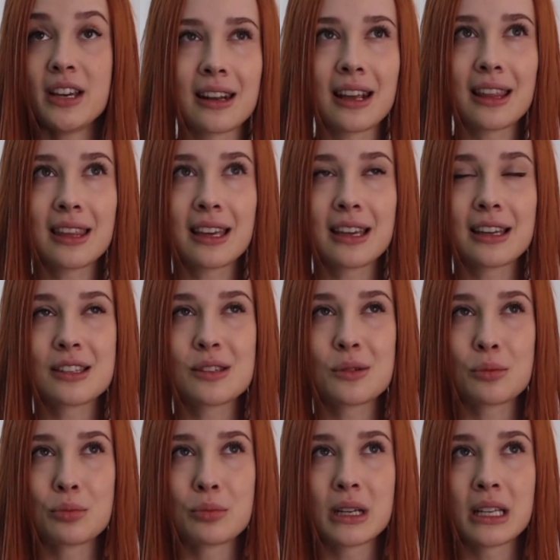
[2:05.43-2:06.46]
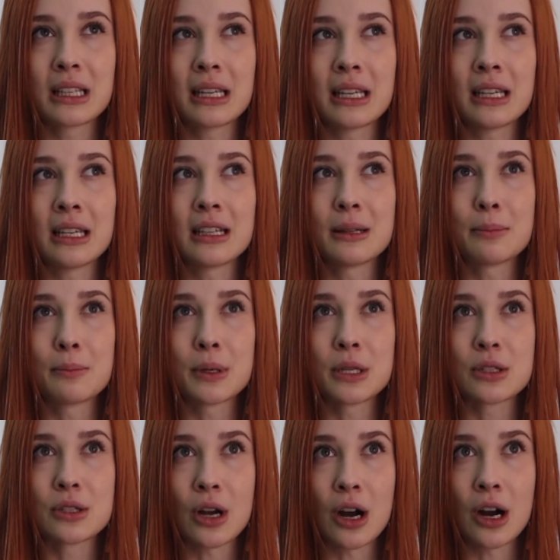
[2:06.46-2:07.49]
I think it's really
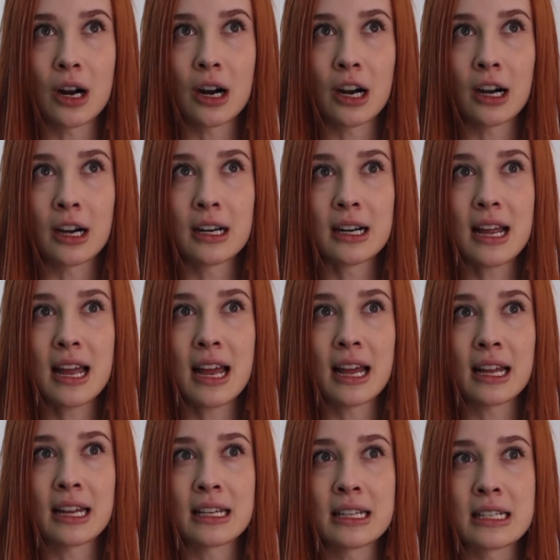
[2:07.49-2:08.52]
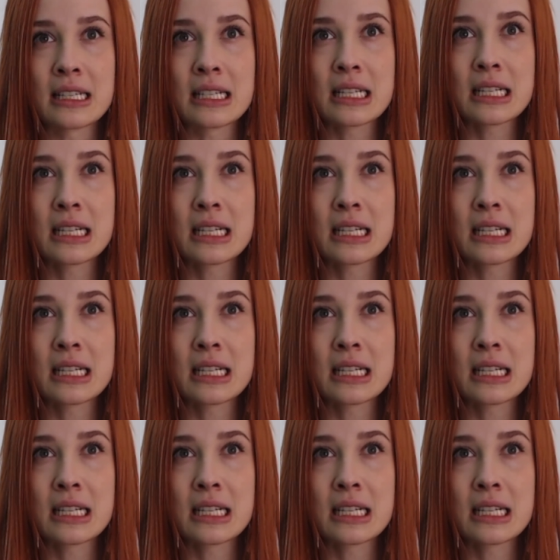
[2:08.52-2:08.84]
bizarre and